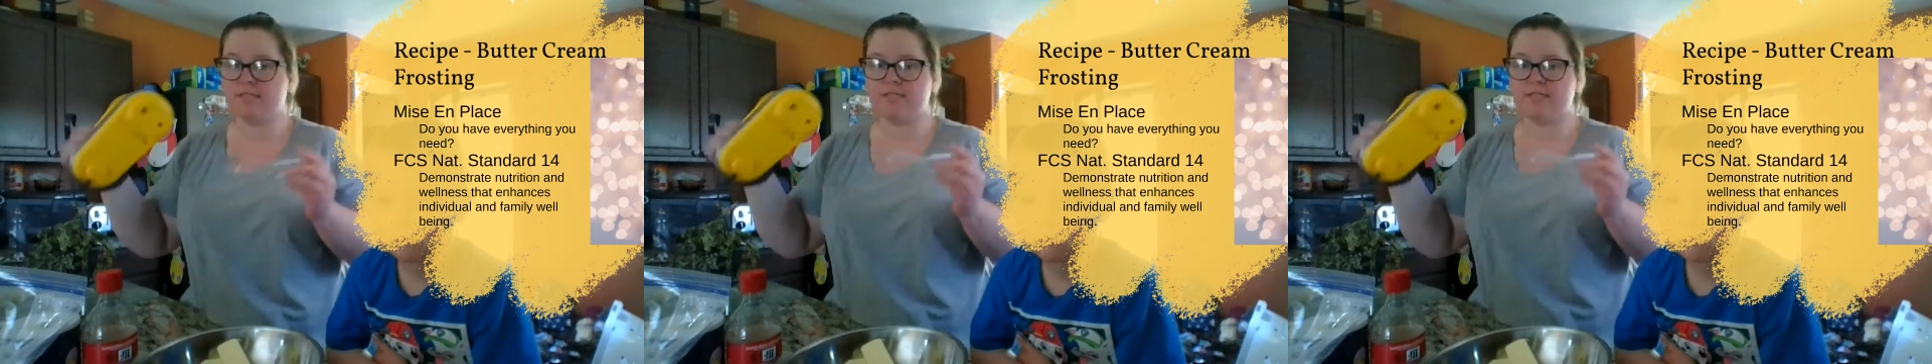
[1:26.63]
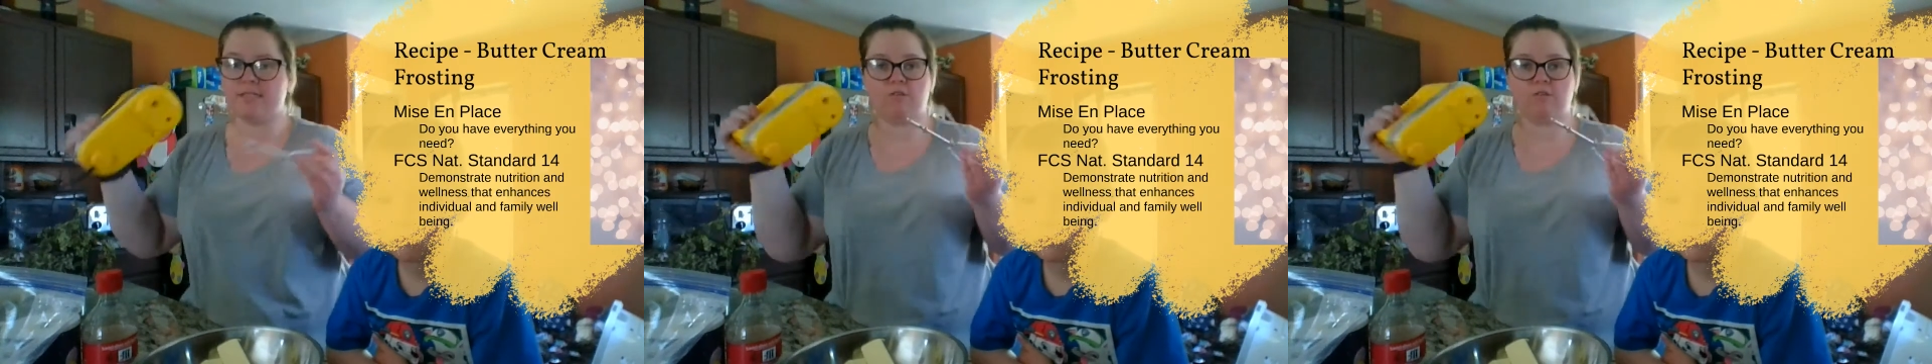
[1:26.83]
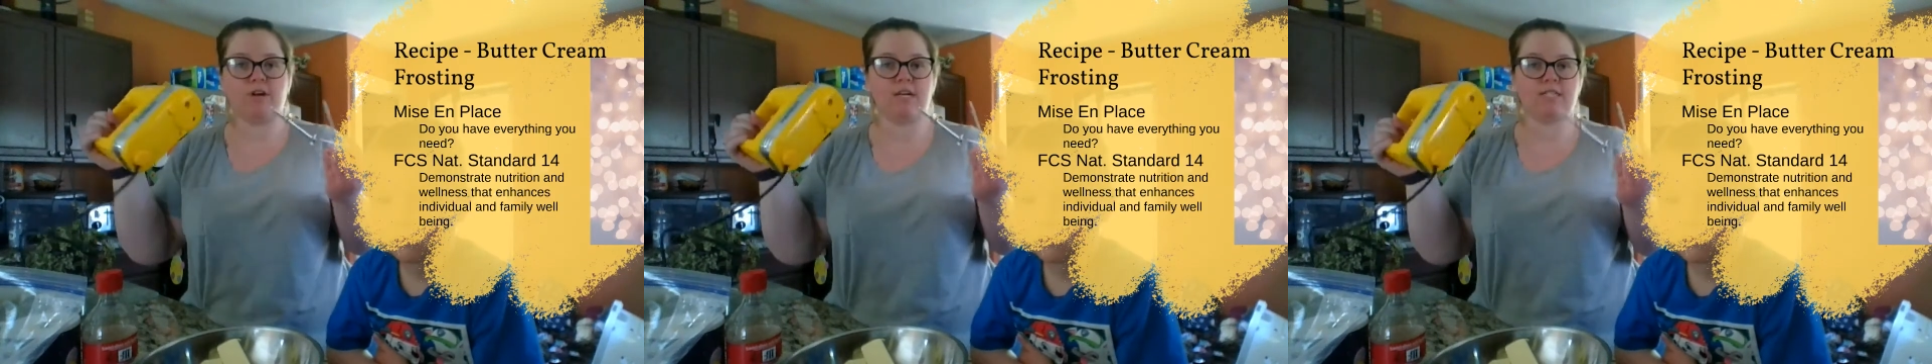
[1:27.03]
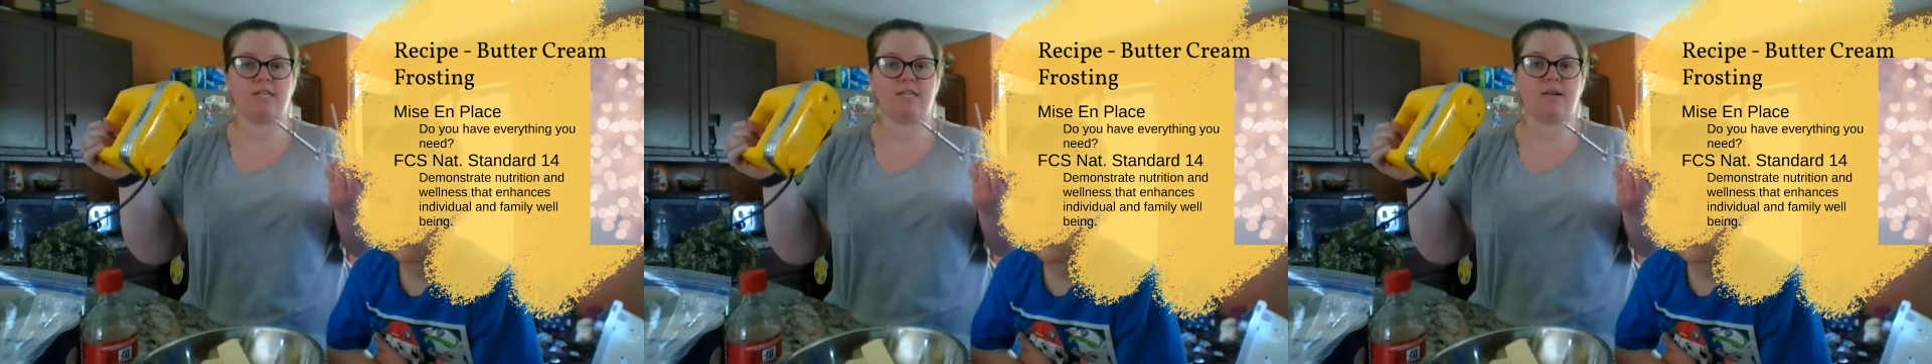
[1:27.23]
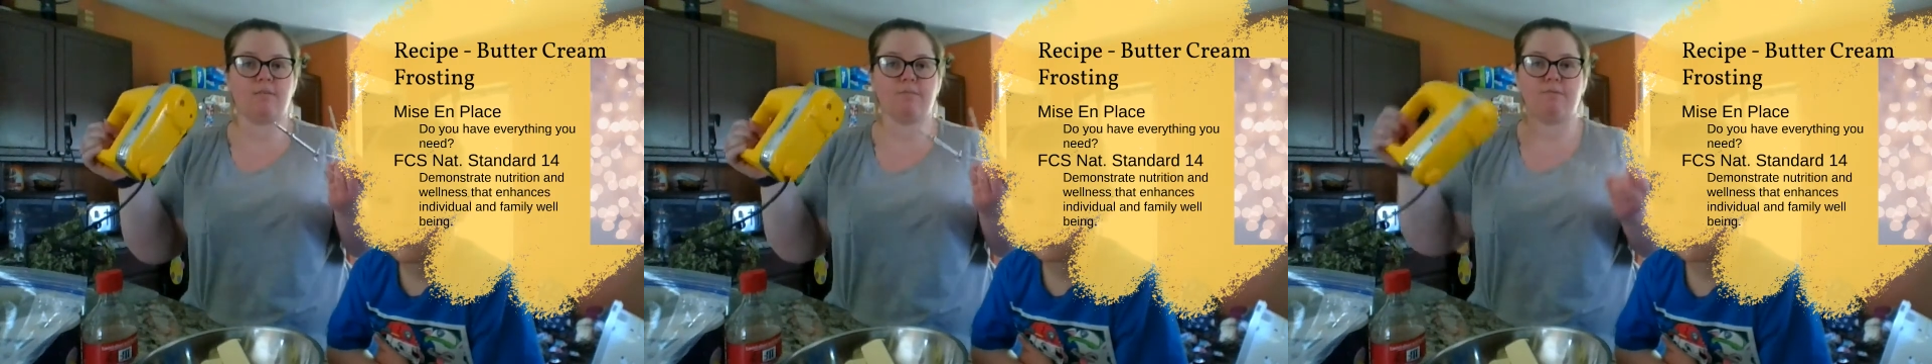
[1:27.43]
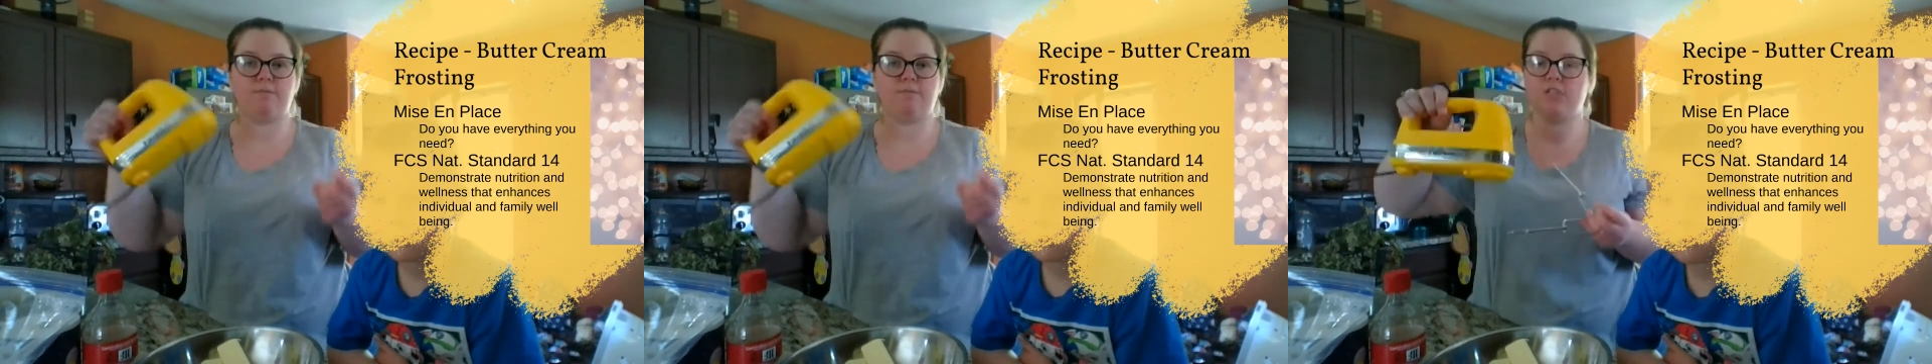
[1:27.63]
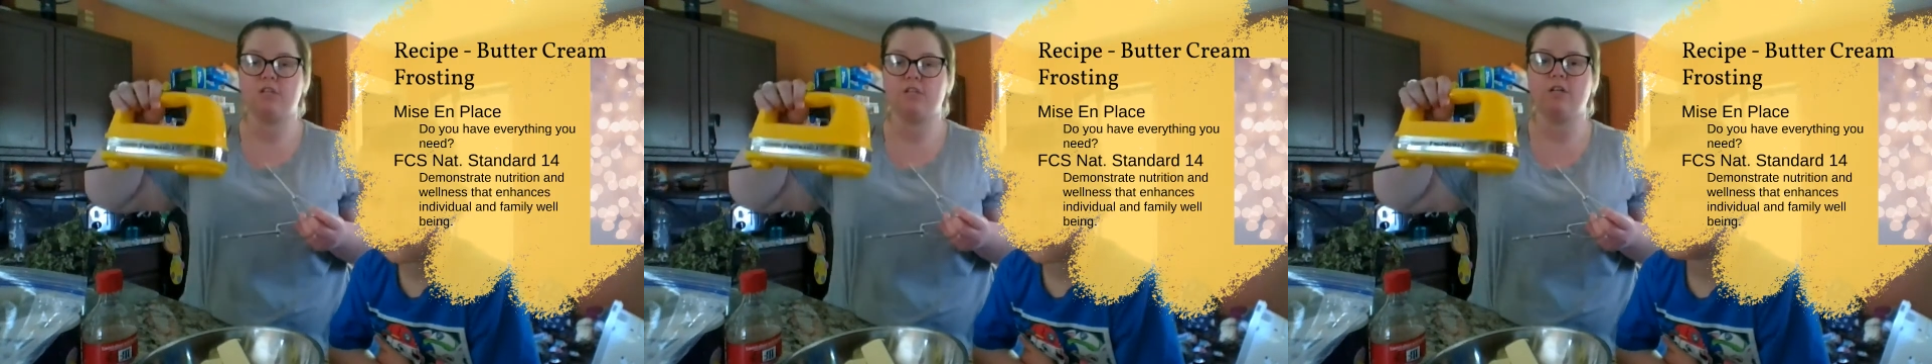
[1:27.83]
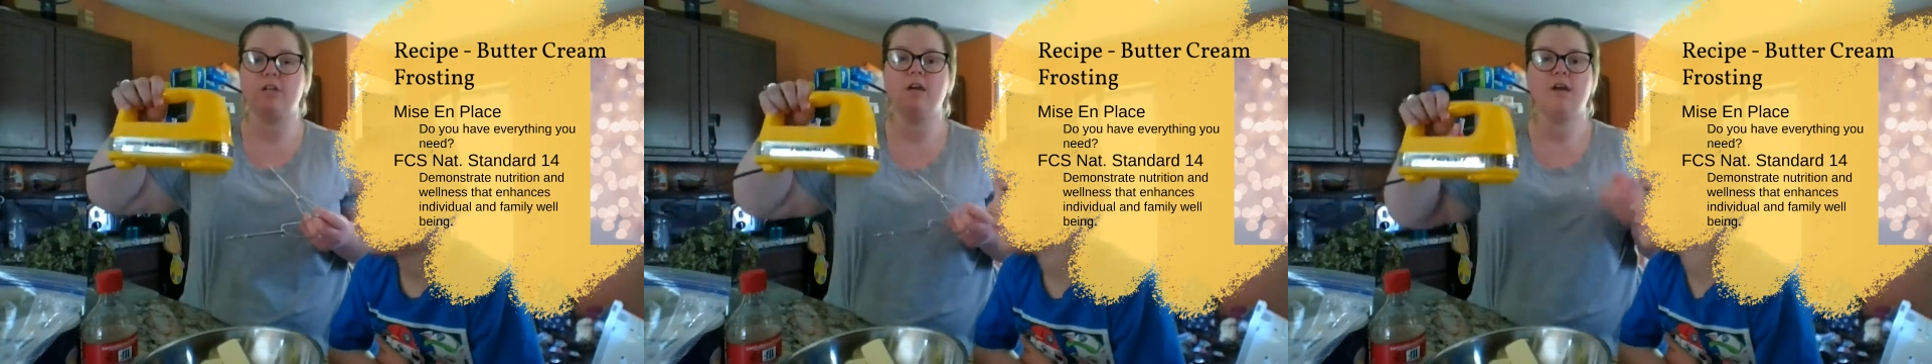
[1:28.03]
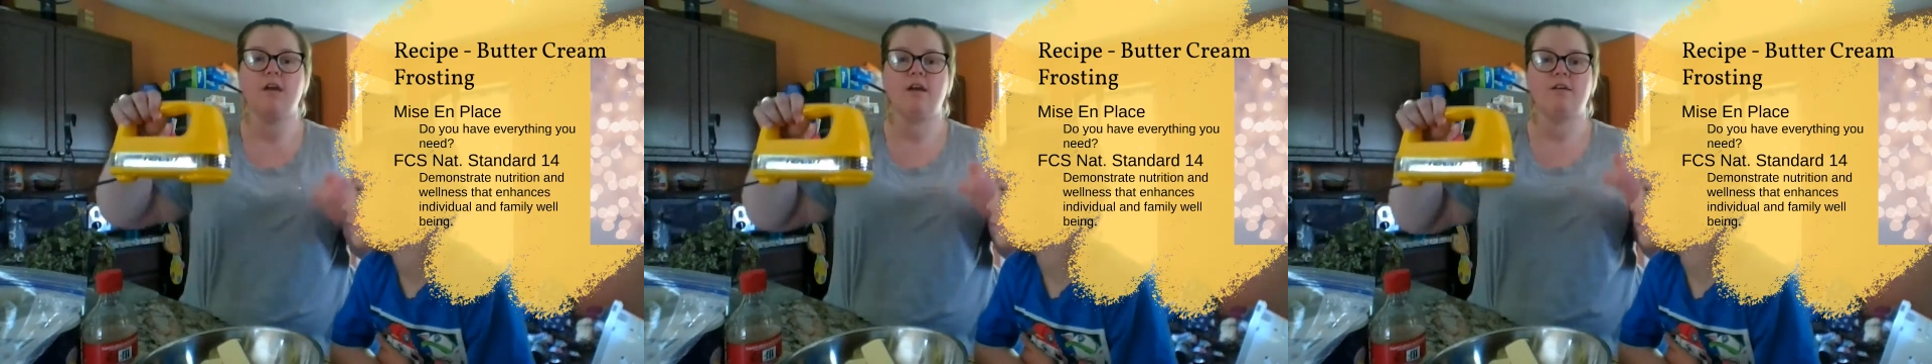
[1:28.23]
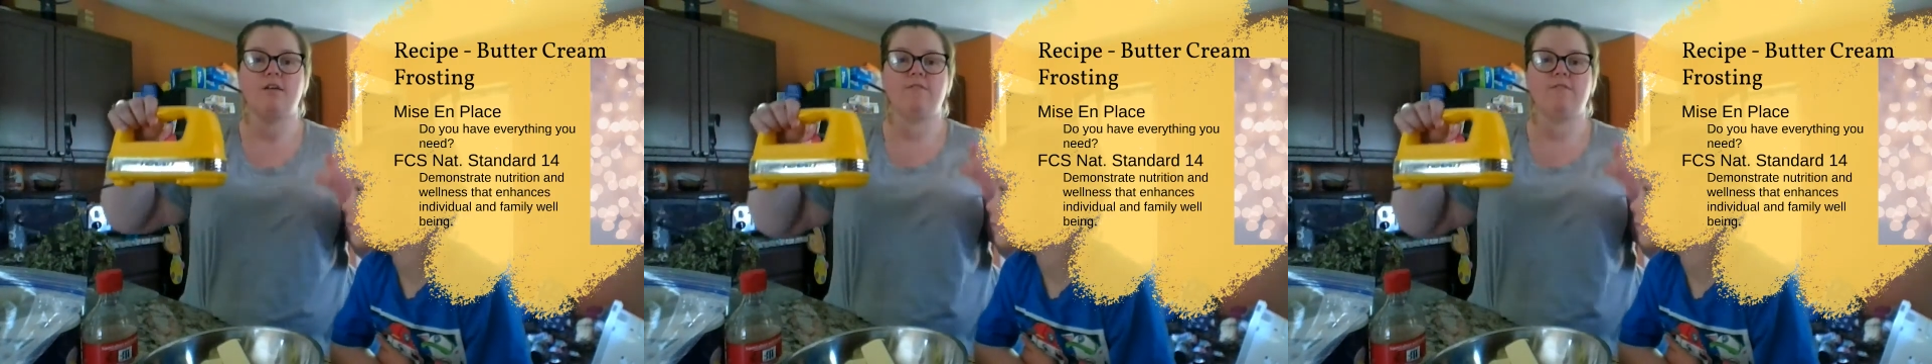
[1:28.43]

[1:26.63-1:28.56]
is that you've got to set up your mixer.